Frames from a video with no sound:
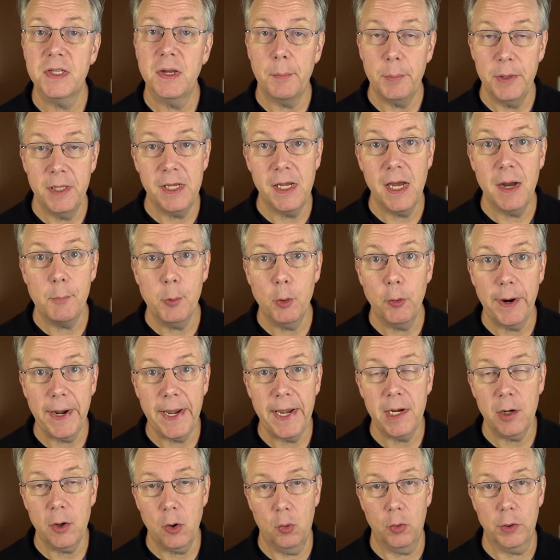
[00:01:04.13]
up in the upper
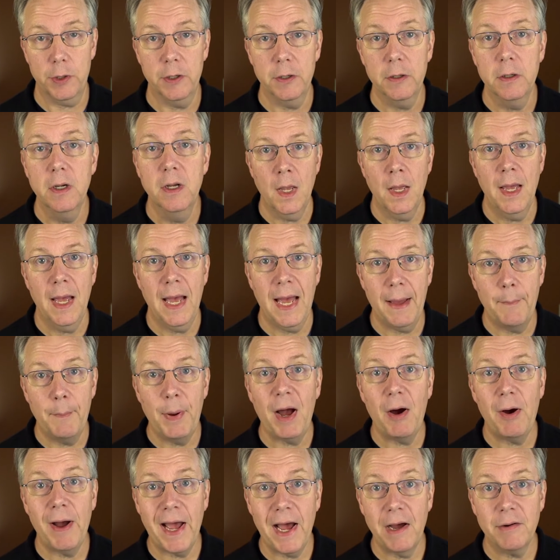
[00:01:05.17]
right-hand corner
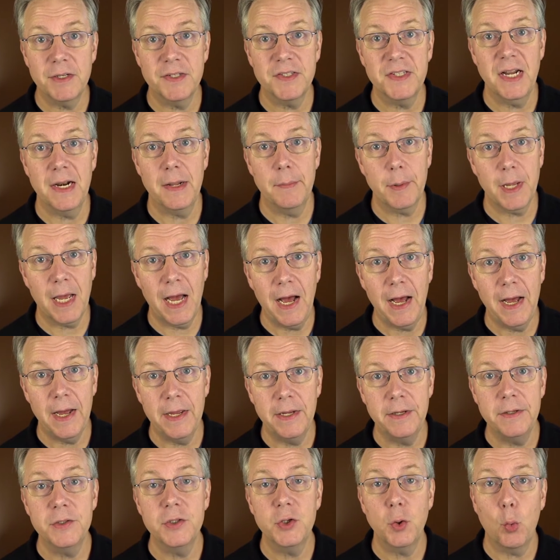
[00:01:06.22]
about how to set up
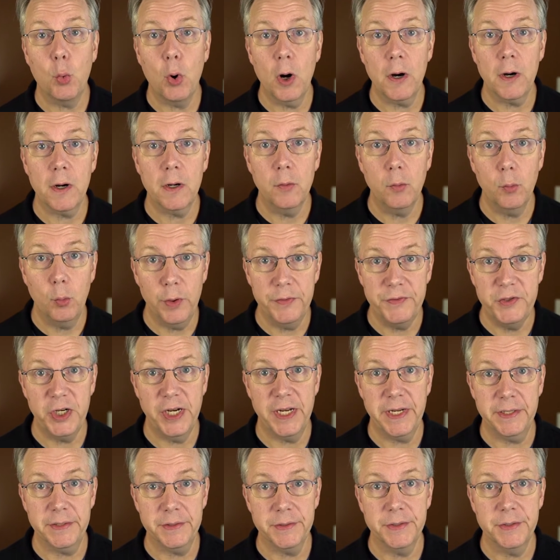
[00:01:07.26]
Kind to work with
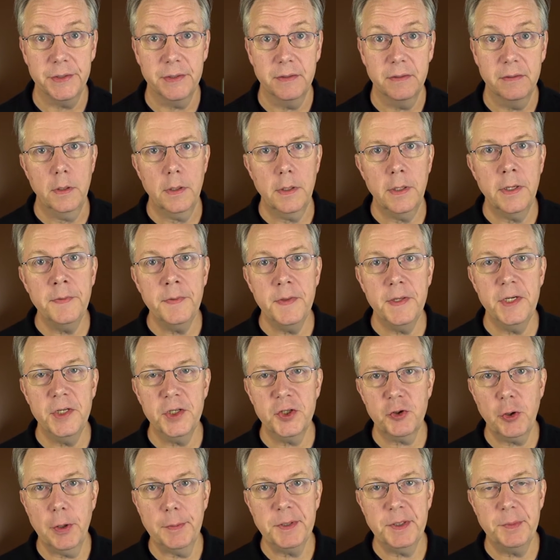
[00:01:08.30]
Jenkins. In the
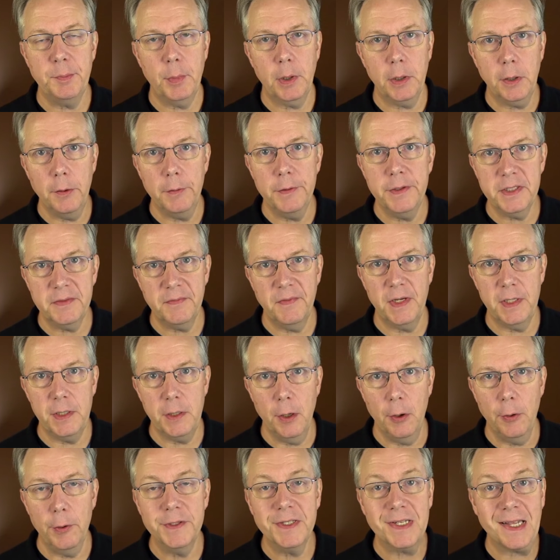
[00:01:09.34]
description below this
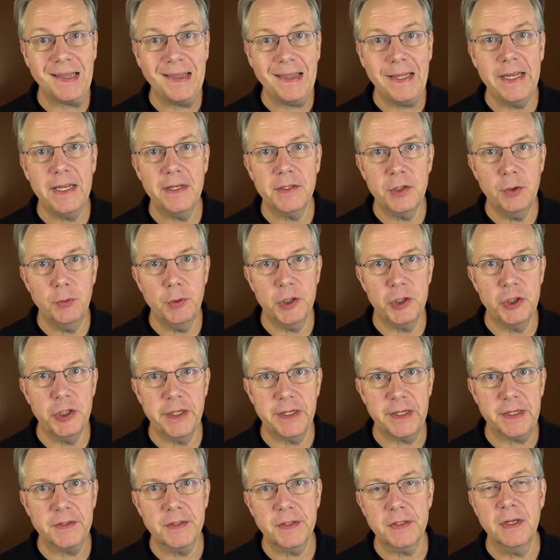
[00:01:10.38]
video is a link to a
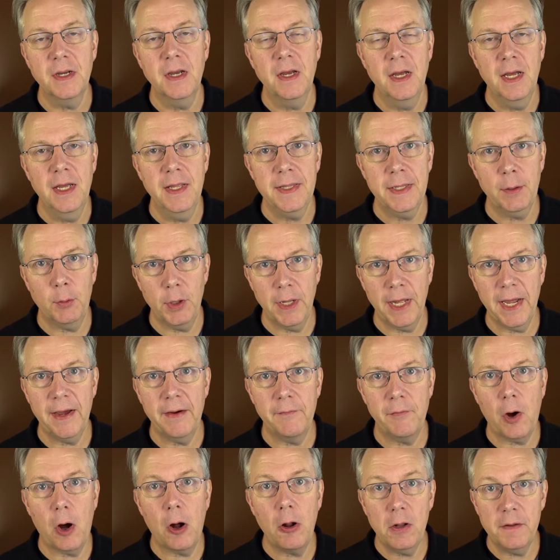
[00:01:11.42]
gist that will
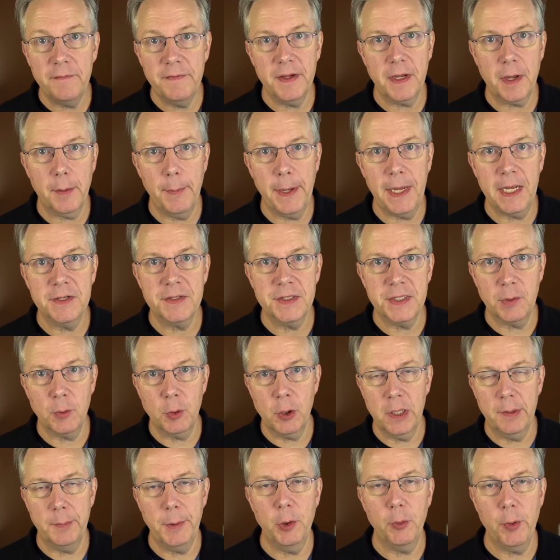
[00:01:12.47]
have all of the commands that we're
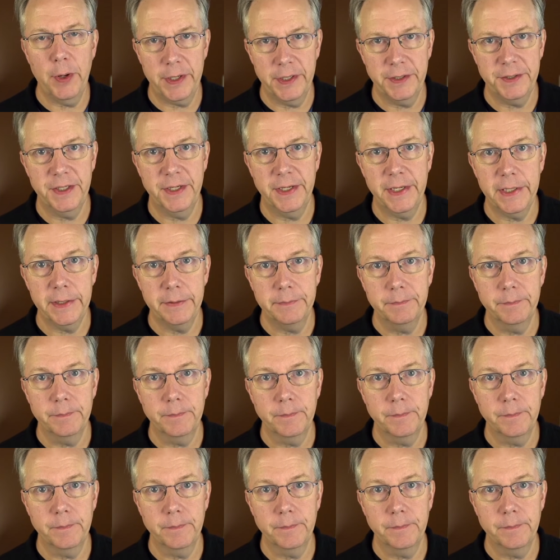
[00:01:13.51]
going to be running today.